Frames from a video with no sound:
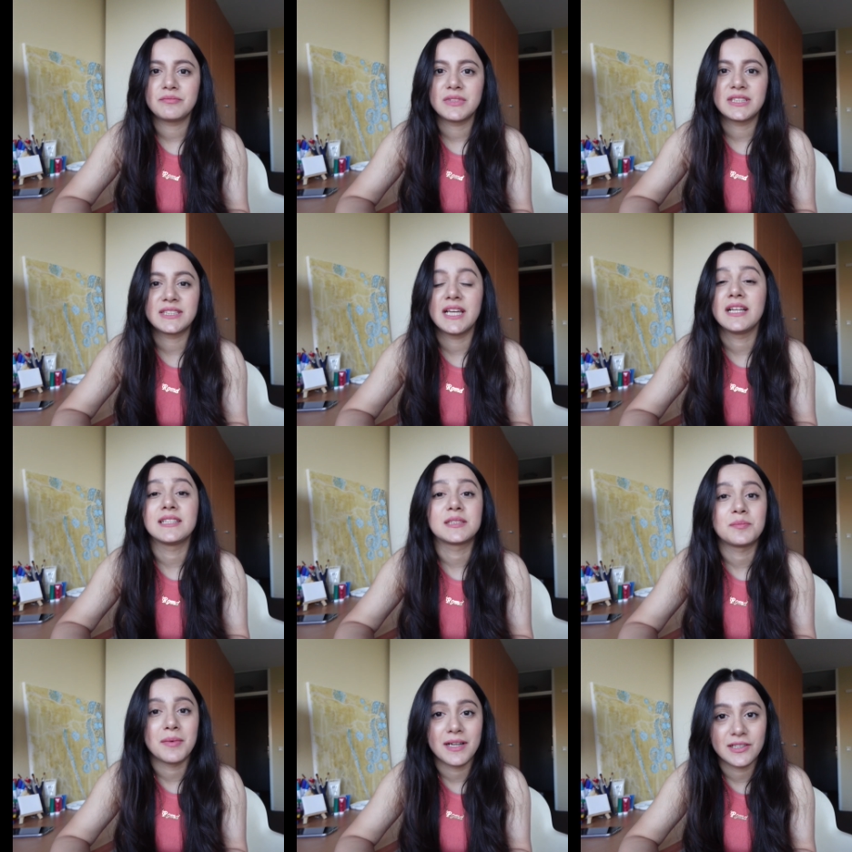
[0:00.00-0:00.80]

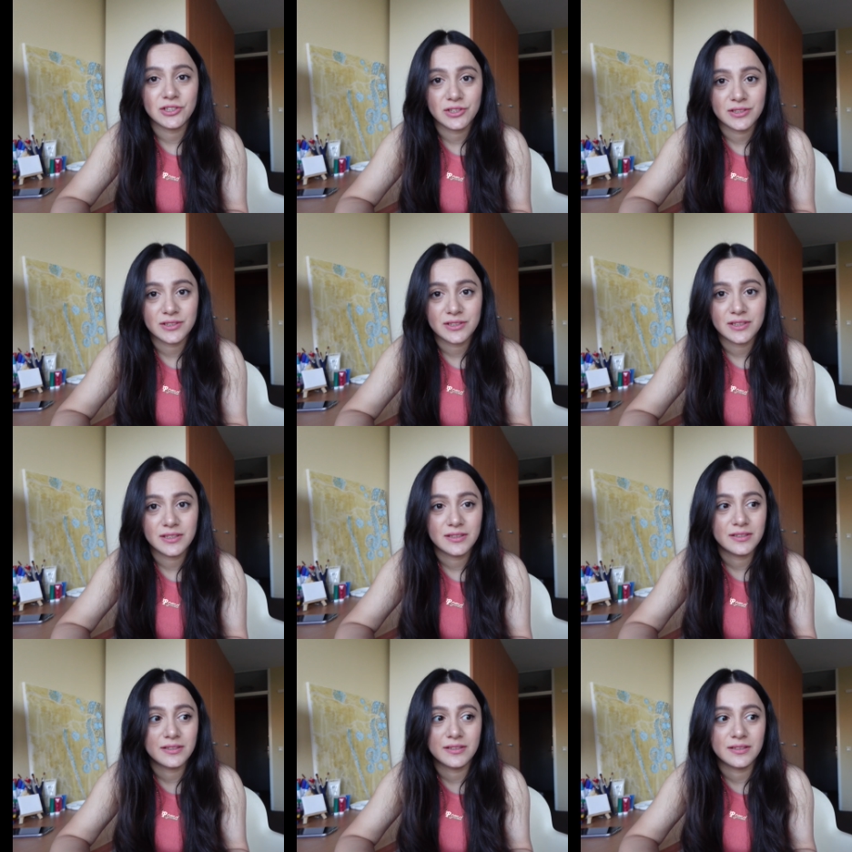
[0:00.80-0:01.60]
sales manager
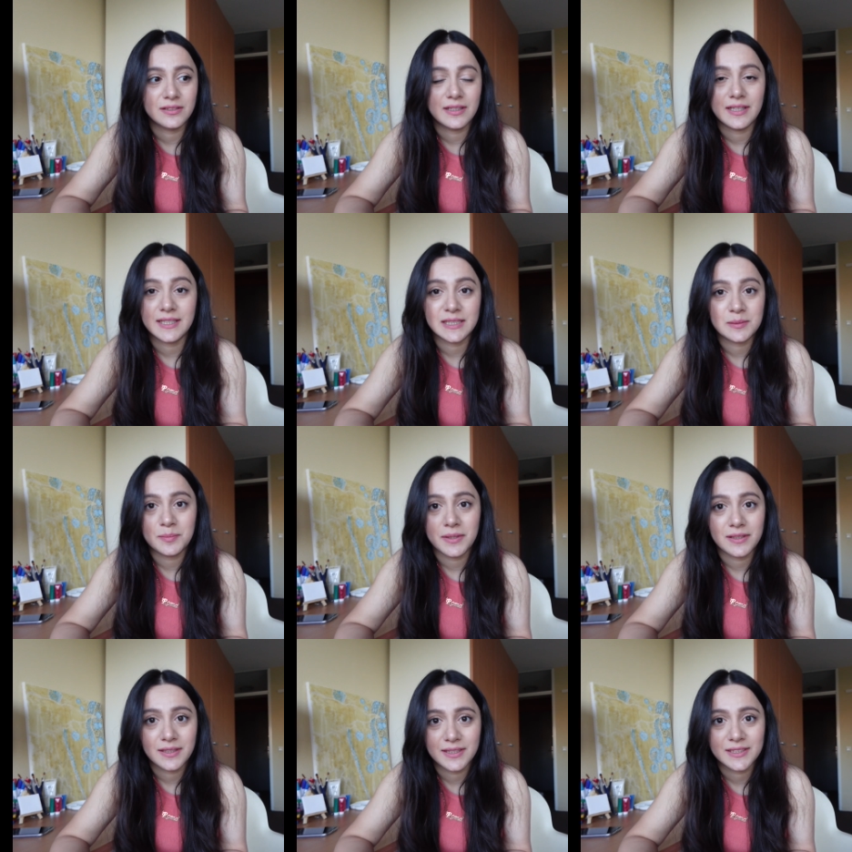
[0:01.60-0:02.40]
uh,
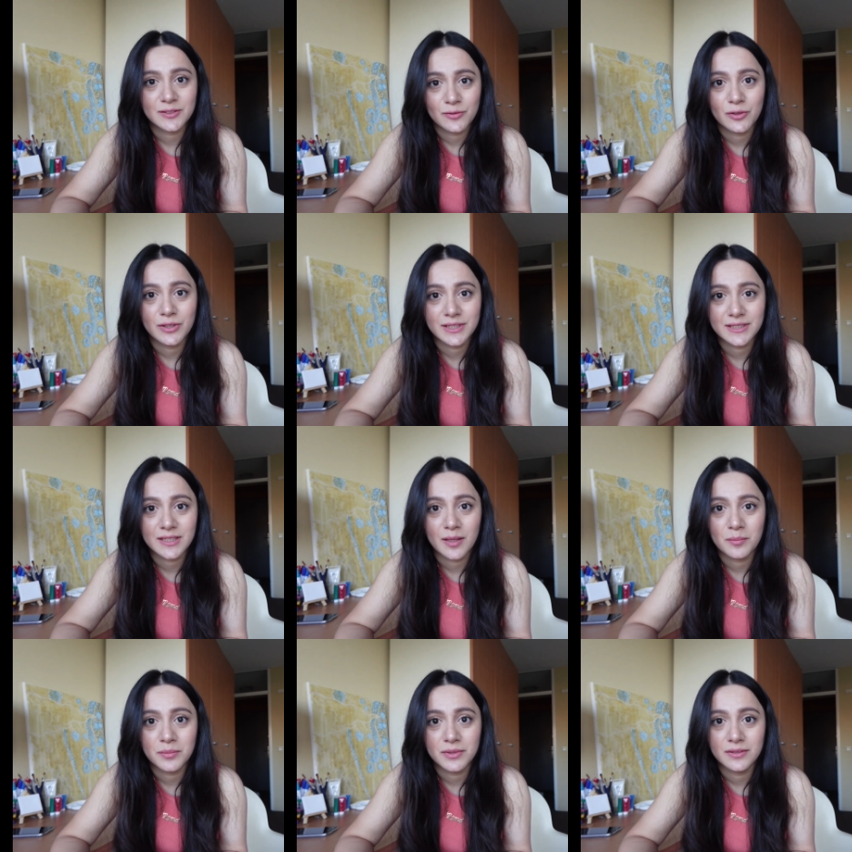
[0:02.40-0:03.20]
experience, for
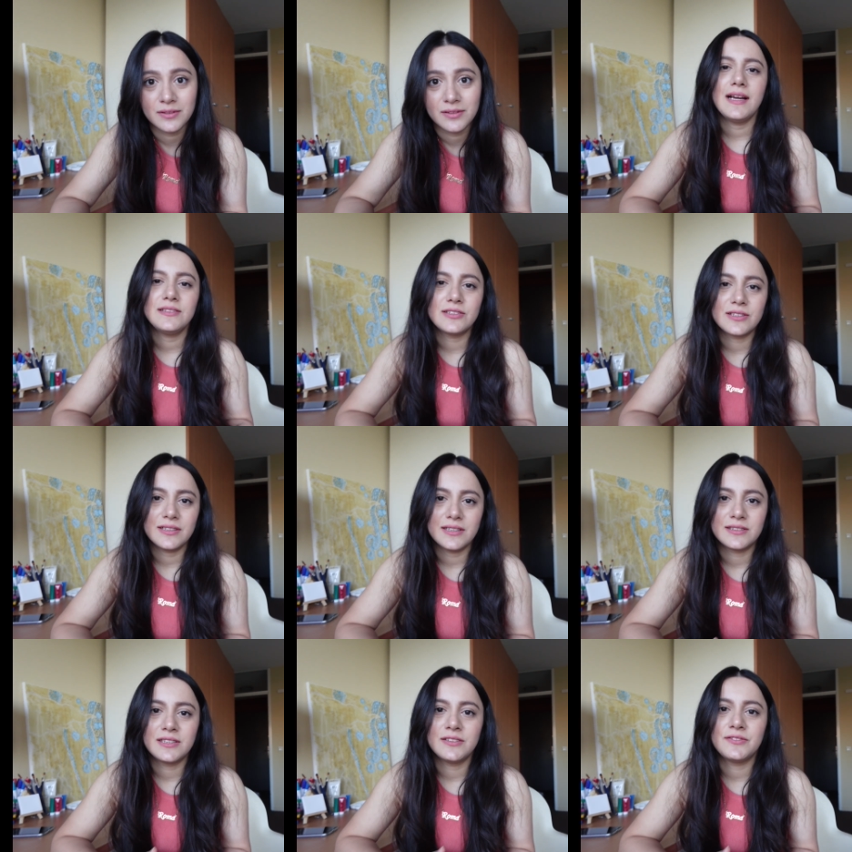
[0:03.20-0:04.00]
example. Add
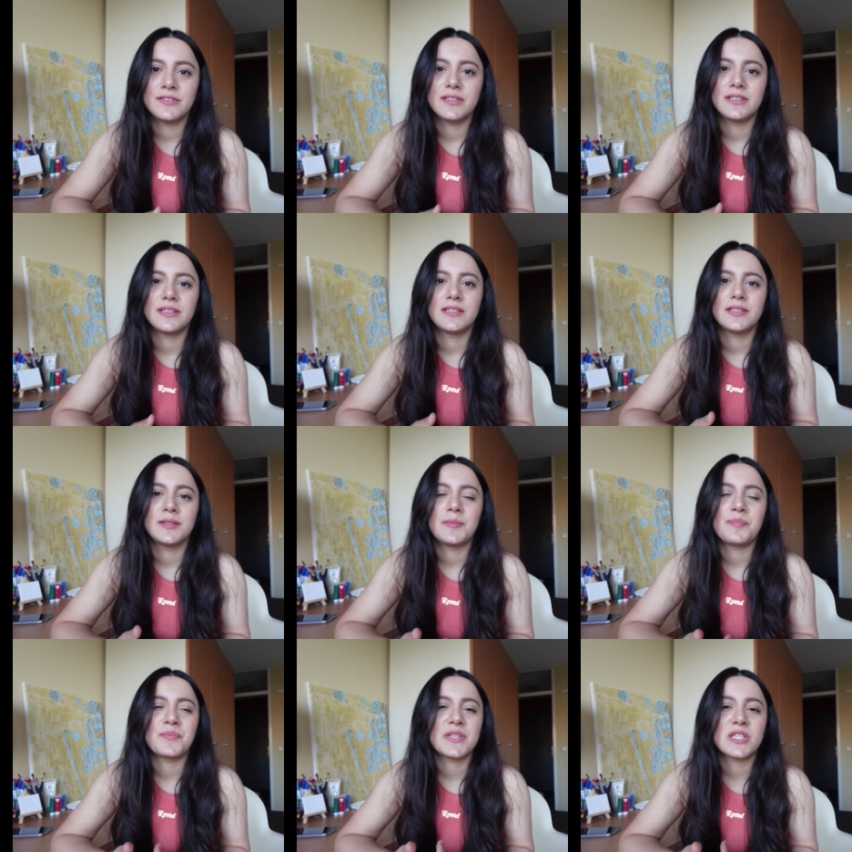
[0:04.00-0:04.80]
relative
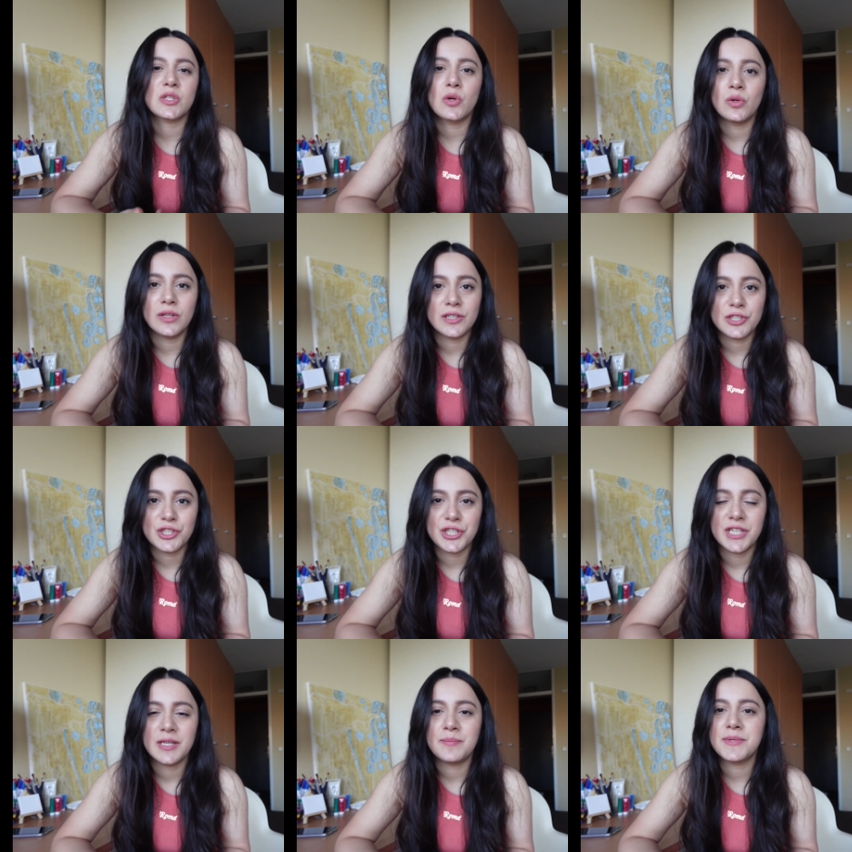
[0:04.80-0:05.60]
um,
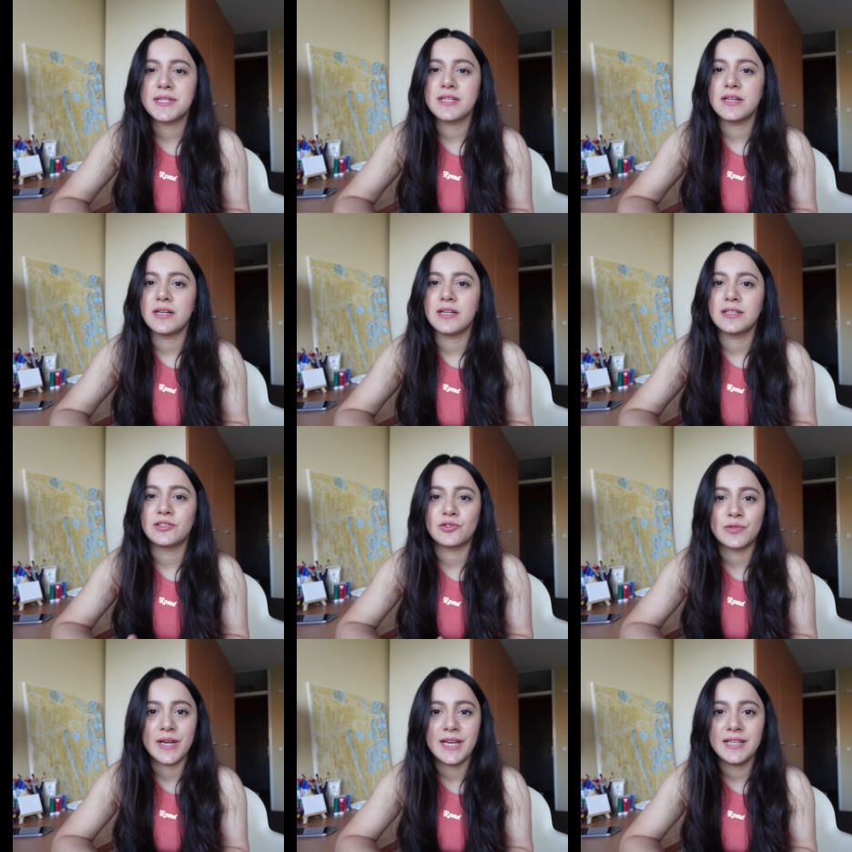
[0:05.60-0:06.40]
scholarships, uh,
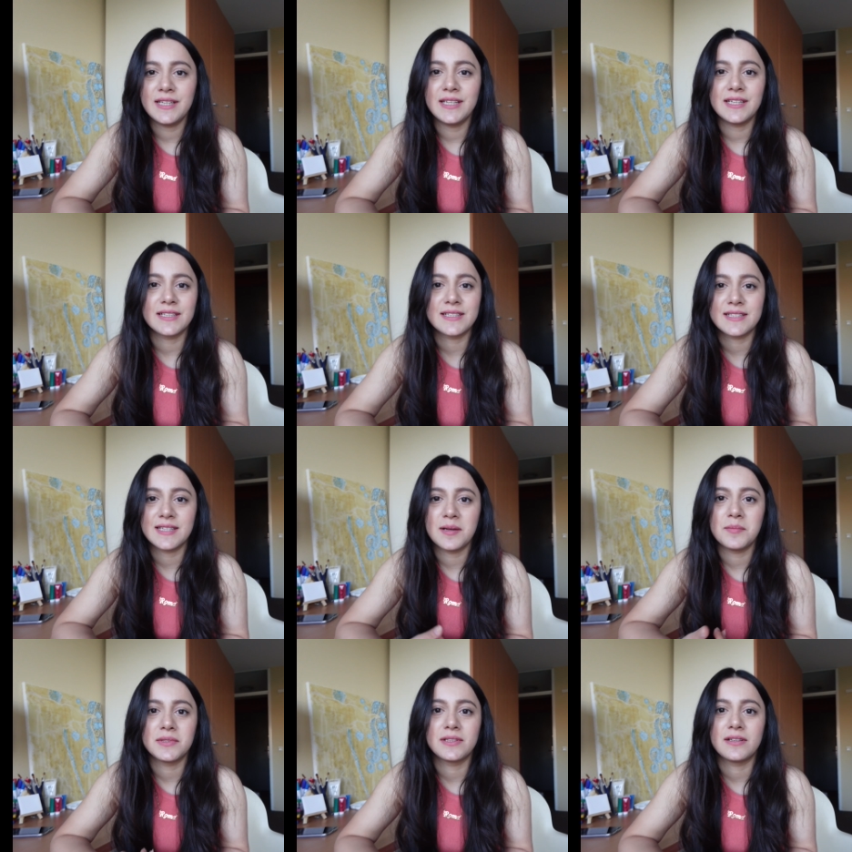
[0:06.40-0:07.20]
trainings,
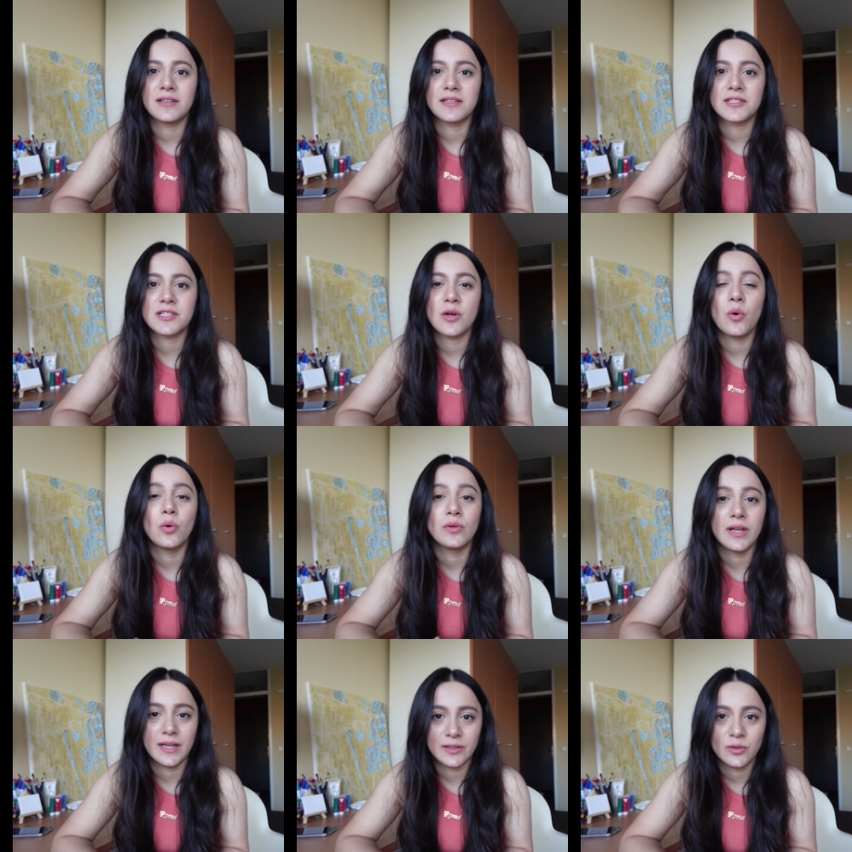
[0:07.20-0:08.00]
seminars,
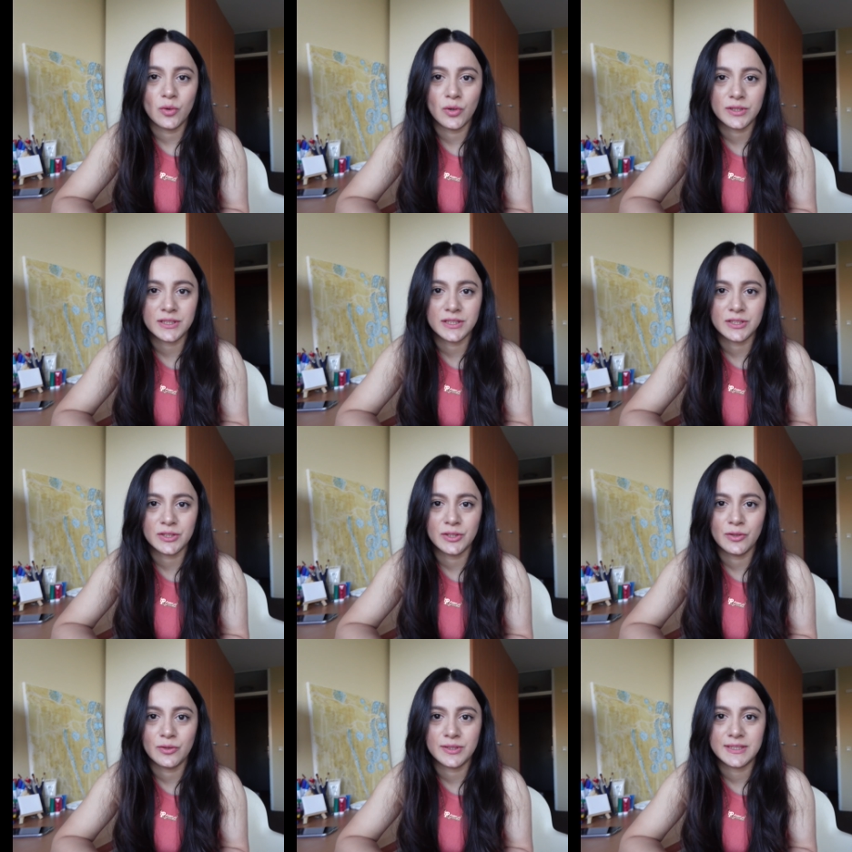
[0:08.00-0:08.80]
online courses
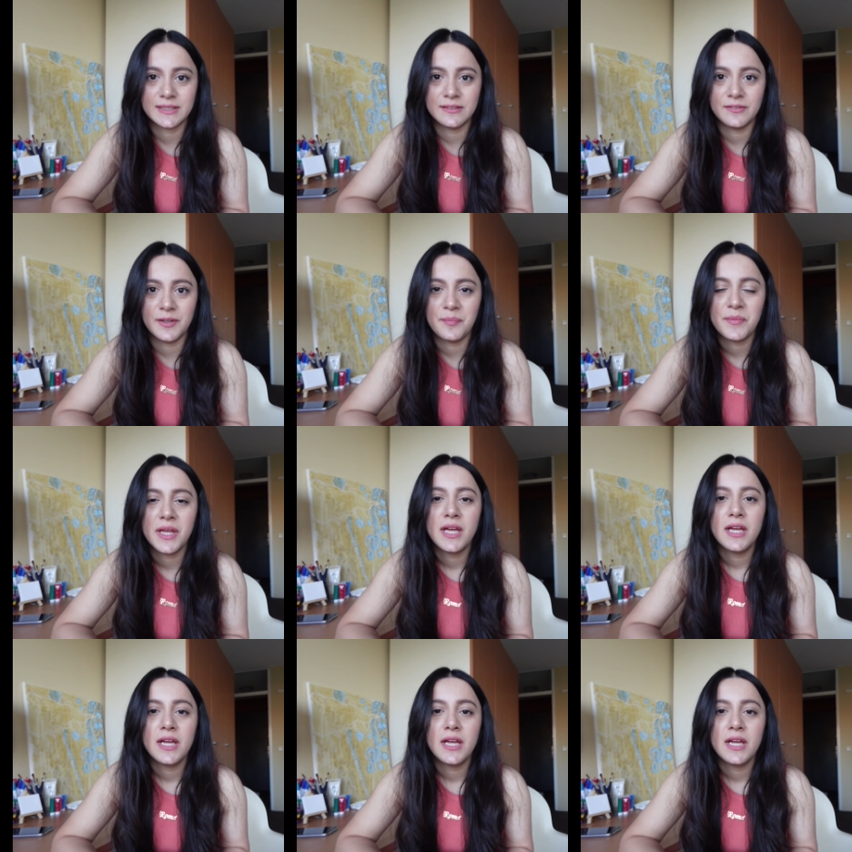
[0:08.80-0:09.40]
to your CV.